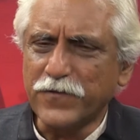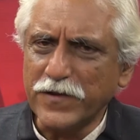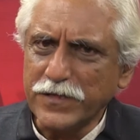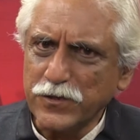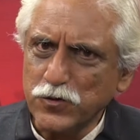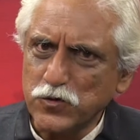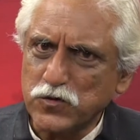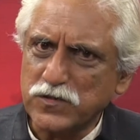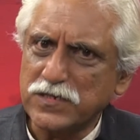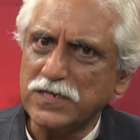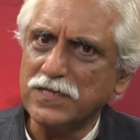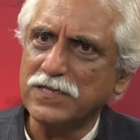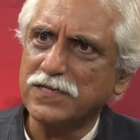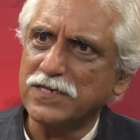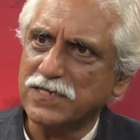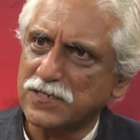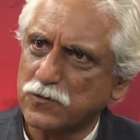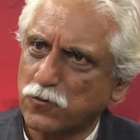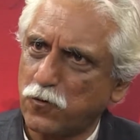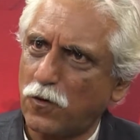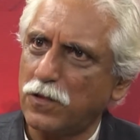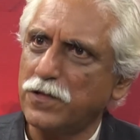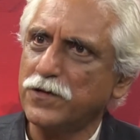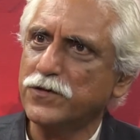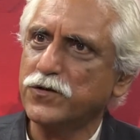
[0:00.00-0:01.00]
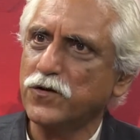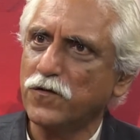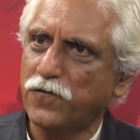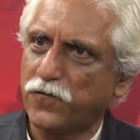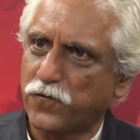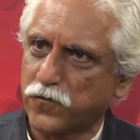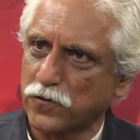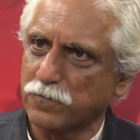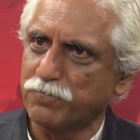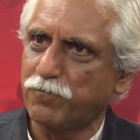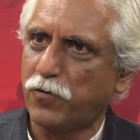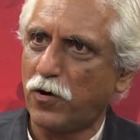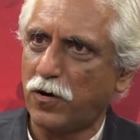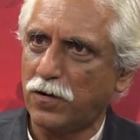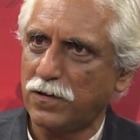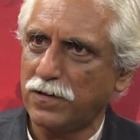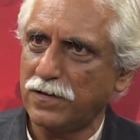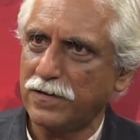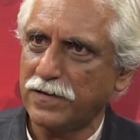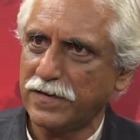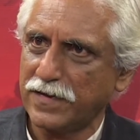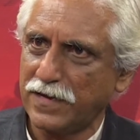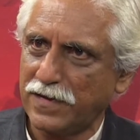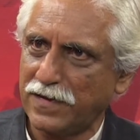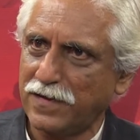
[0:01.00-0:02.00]
you see this quality of football,
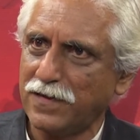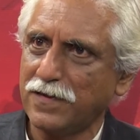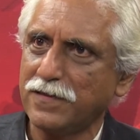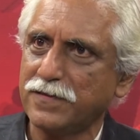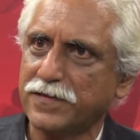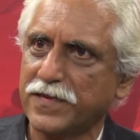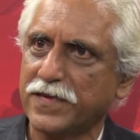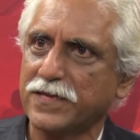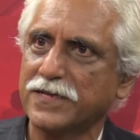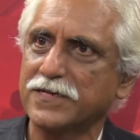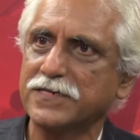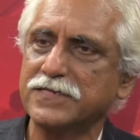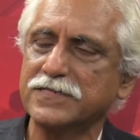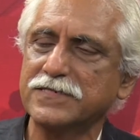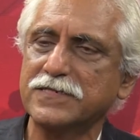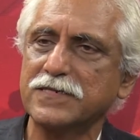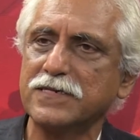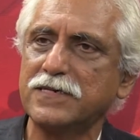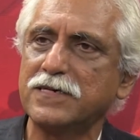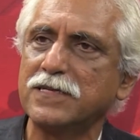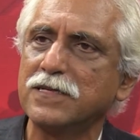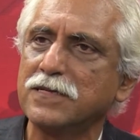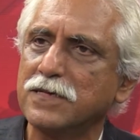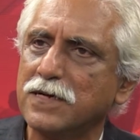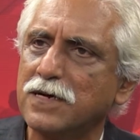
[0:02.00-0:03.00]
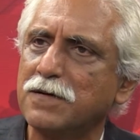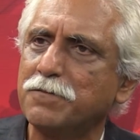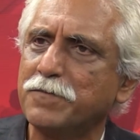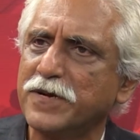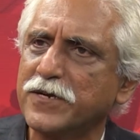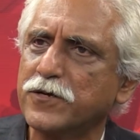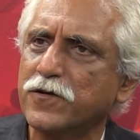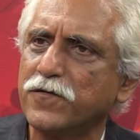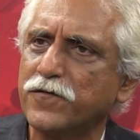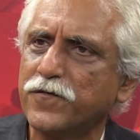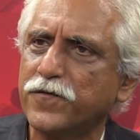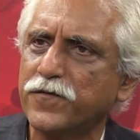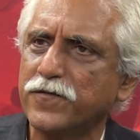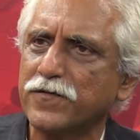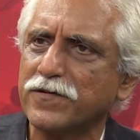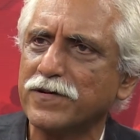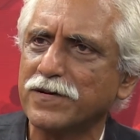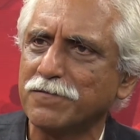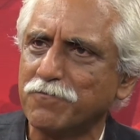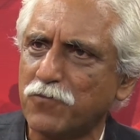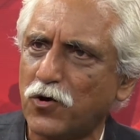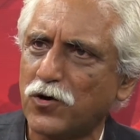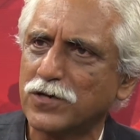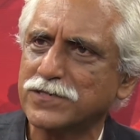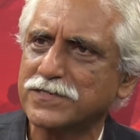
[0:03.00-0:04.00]
there is a bit of
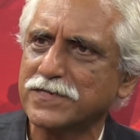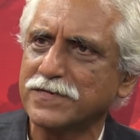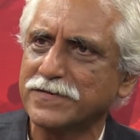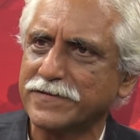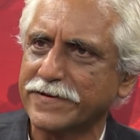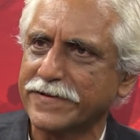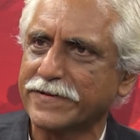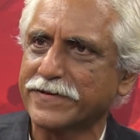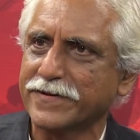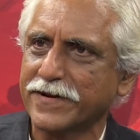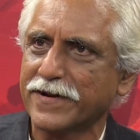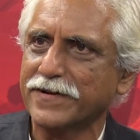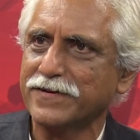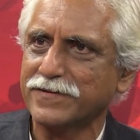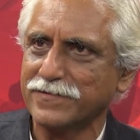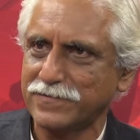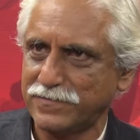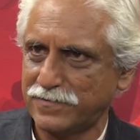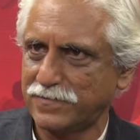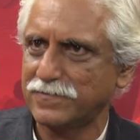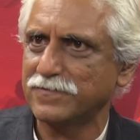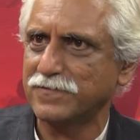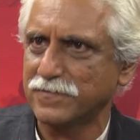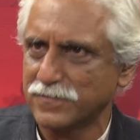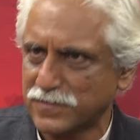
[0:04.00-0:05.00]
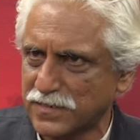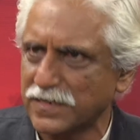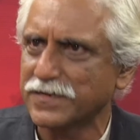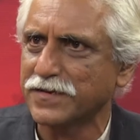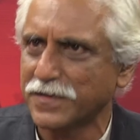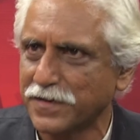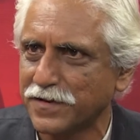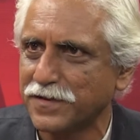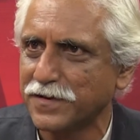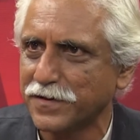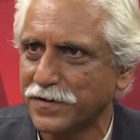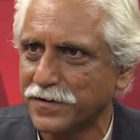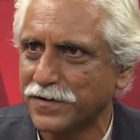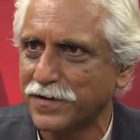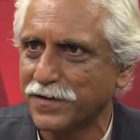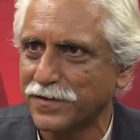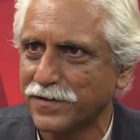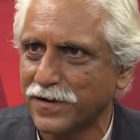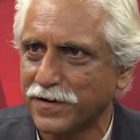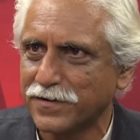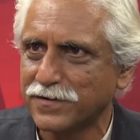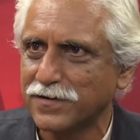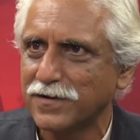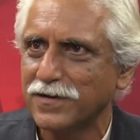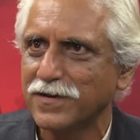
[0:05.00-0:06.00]
remorse and regret sitting in India
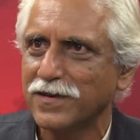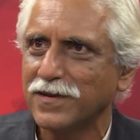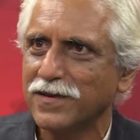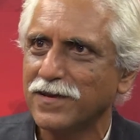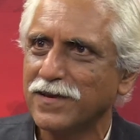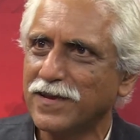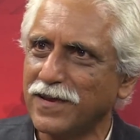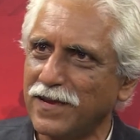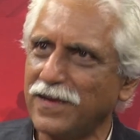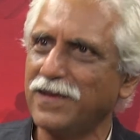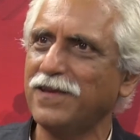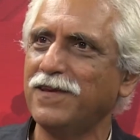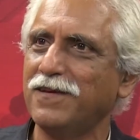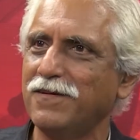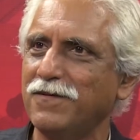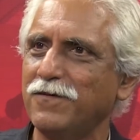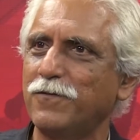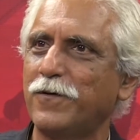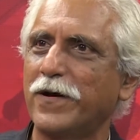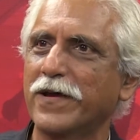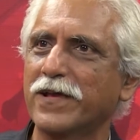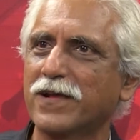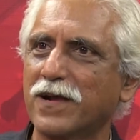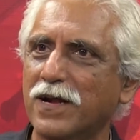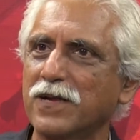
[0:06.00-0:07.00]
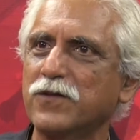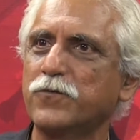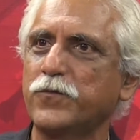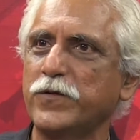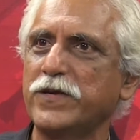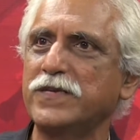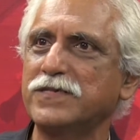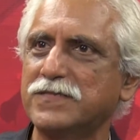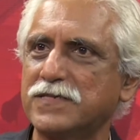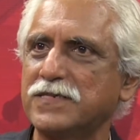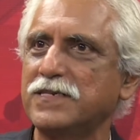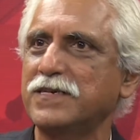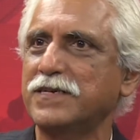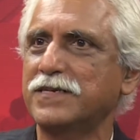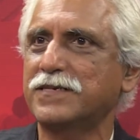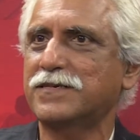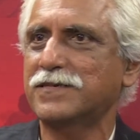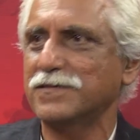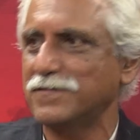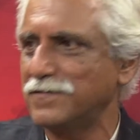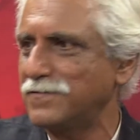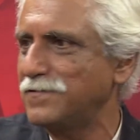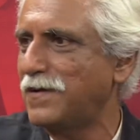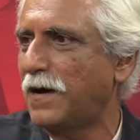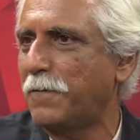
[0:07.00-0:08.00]
that, hey, why can't we see it
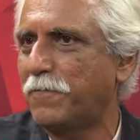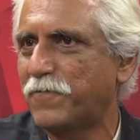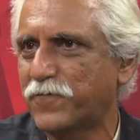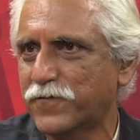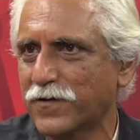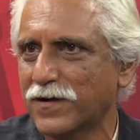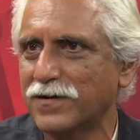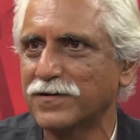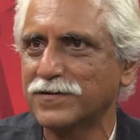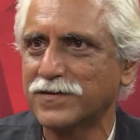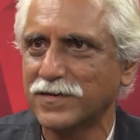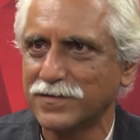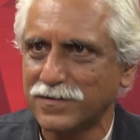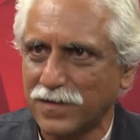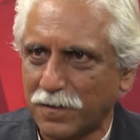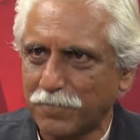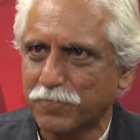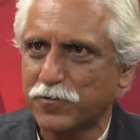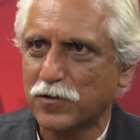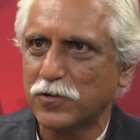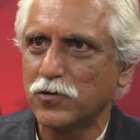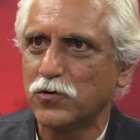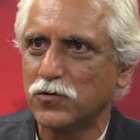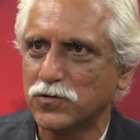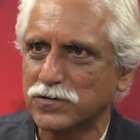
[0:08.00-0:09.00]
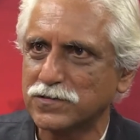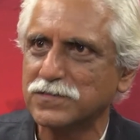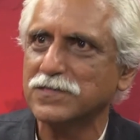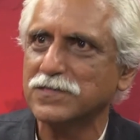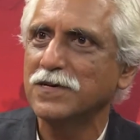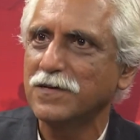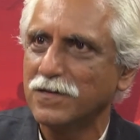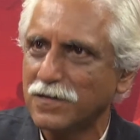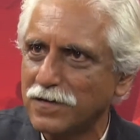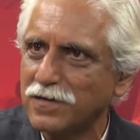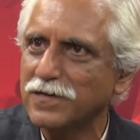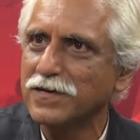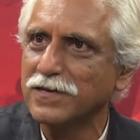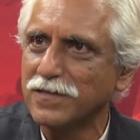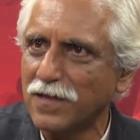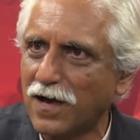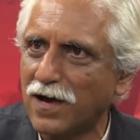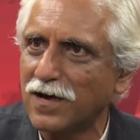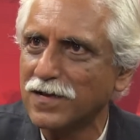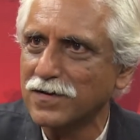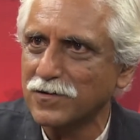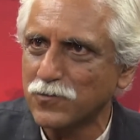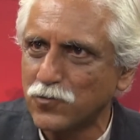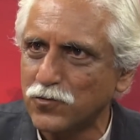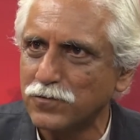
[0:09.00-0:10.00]
up front and up close in
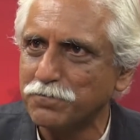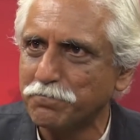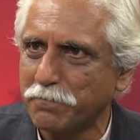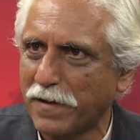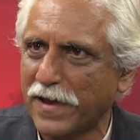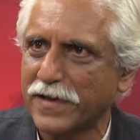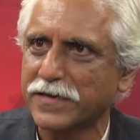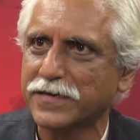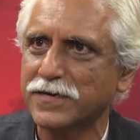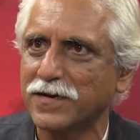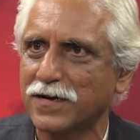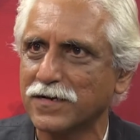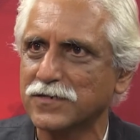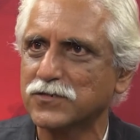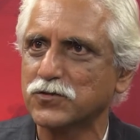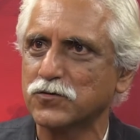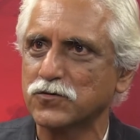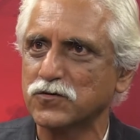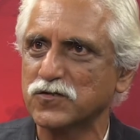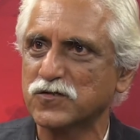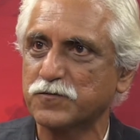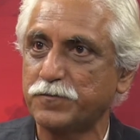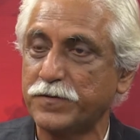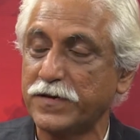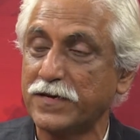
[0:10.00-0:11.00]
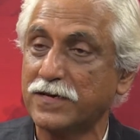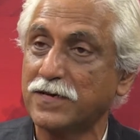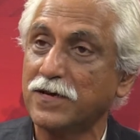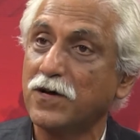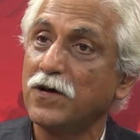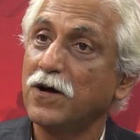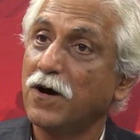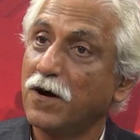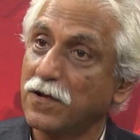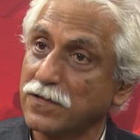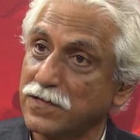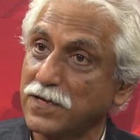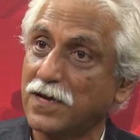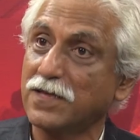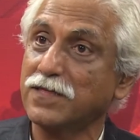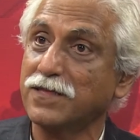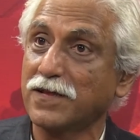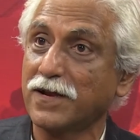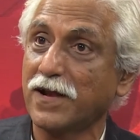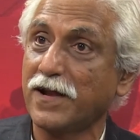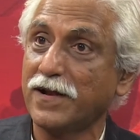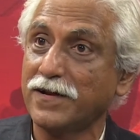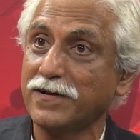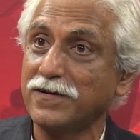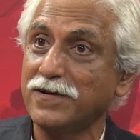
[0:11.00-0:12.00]
our own backyard, so to speak. On the
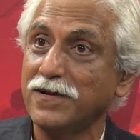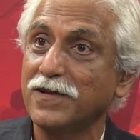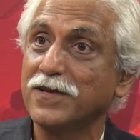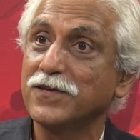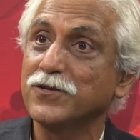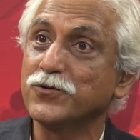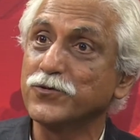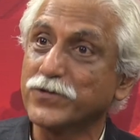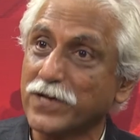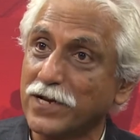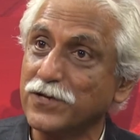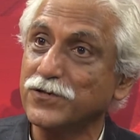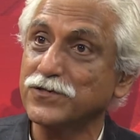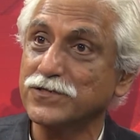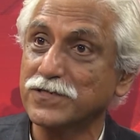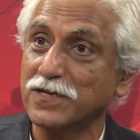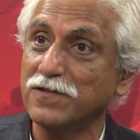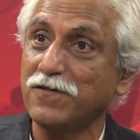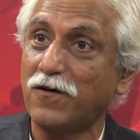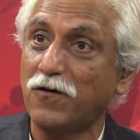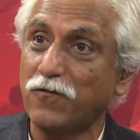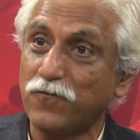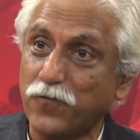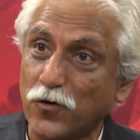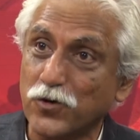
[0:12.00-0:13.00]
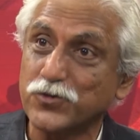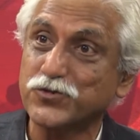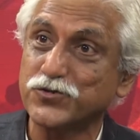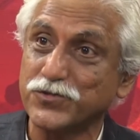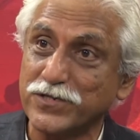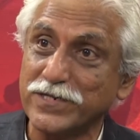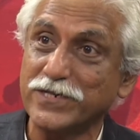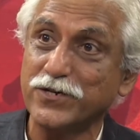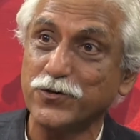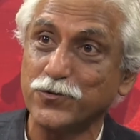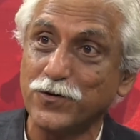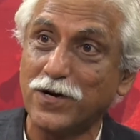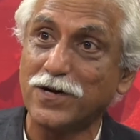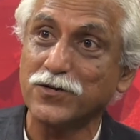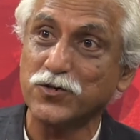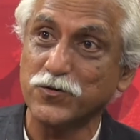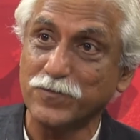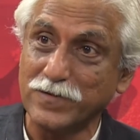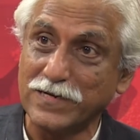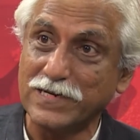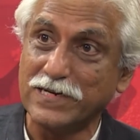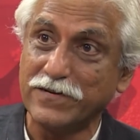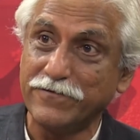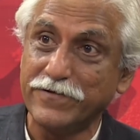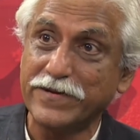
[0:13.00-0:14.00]
other hand, you tell yourself how fortunate you are to
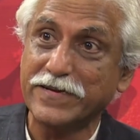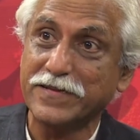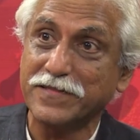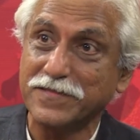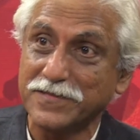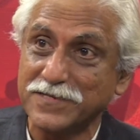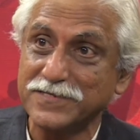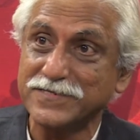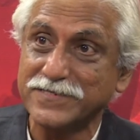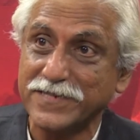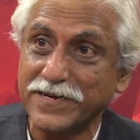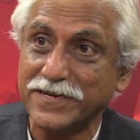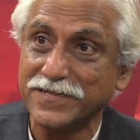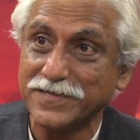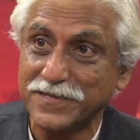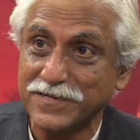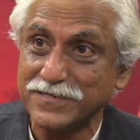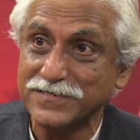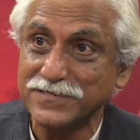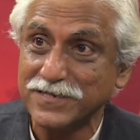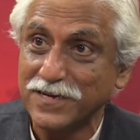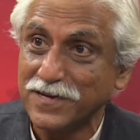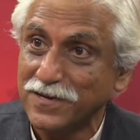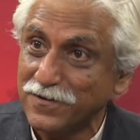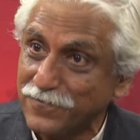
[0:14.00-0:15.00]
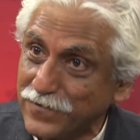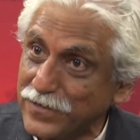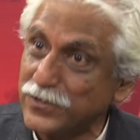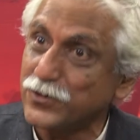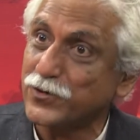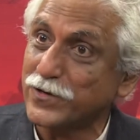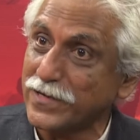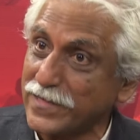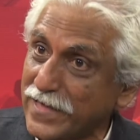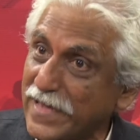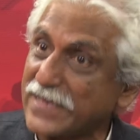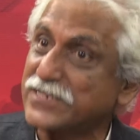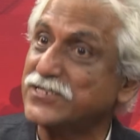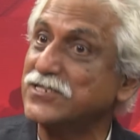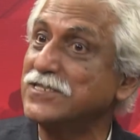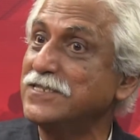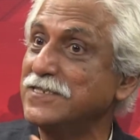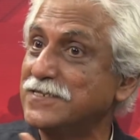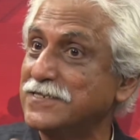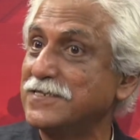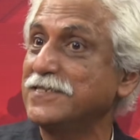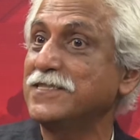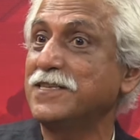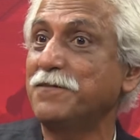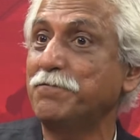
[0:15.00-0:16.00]
be living in this day and age when you can actually
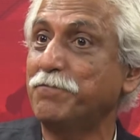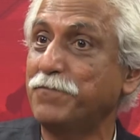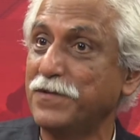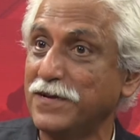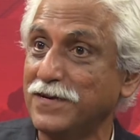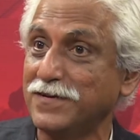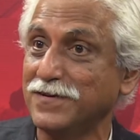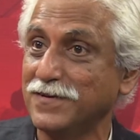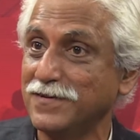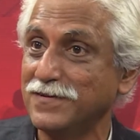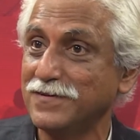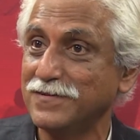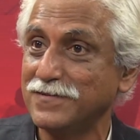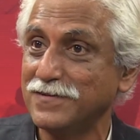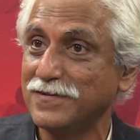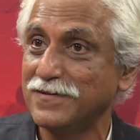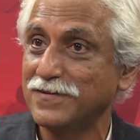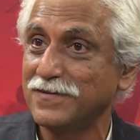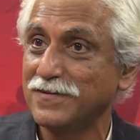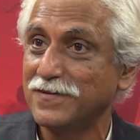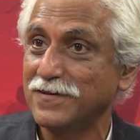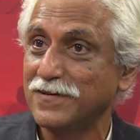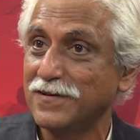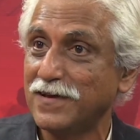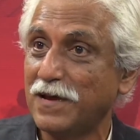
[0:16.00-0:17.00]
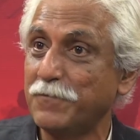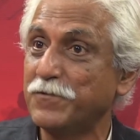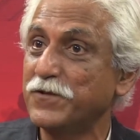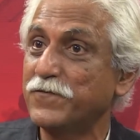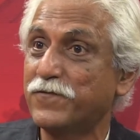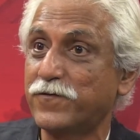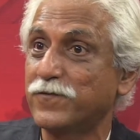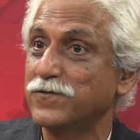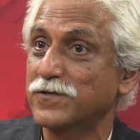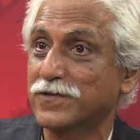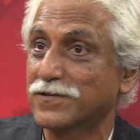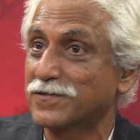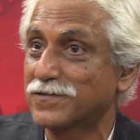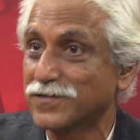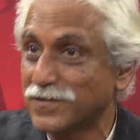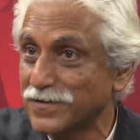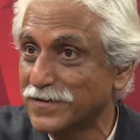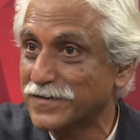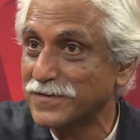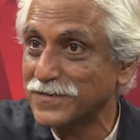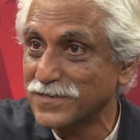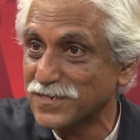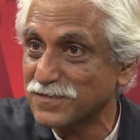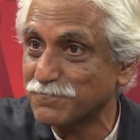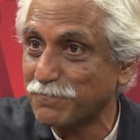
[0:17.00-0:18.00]
see them play. I mean,
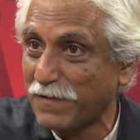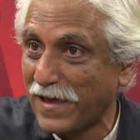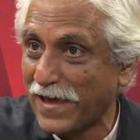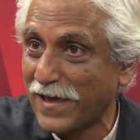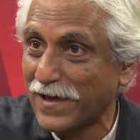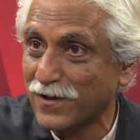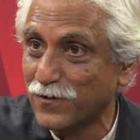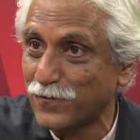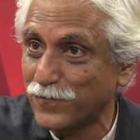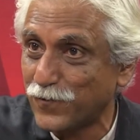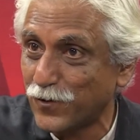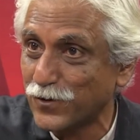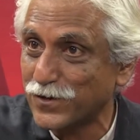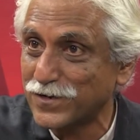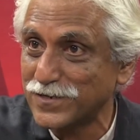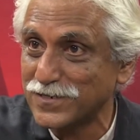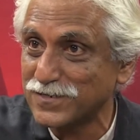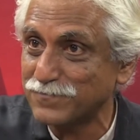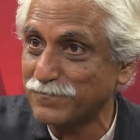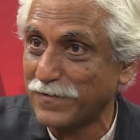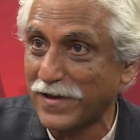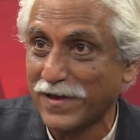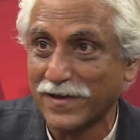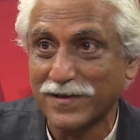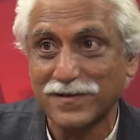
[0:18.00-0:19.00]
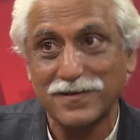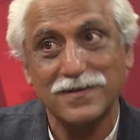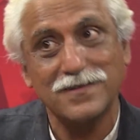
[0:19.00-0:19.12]
30 years back or 40 years back,